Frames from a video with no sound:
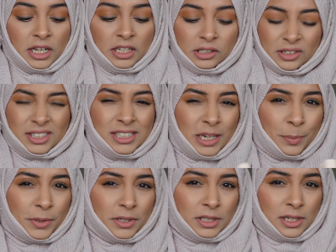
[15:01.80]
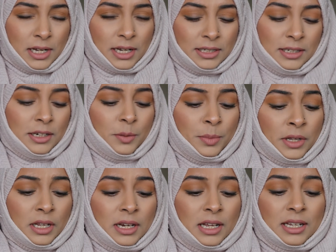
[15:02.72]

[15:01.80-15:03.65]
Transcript: It does slip and slide a little bit.